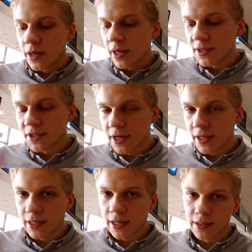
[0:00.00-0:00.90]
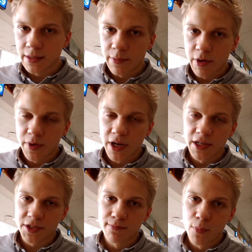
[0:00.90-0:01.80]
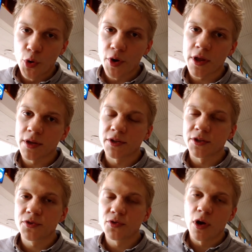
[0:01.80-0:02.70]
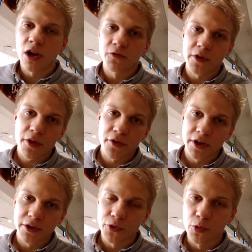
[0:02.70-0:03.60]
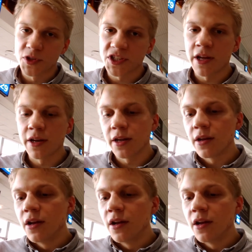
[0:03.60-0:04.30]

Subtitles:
and it said that Namibia has more than 12 ethnic groups and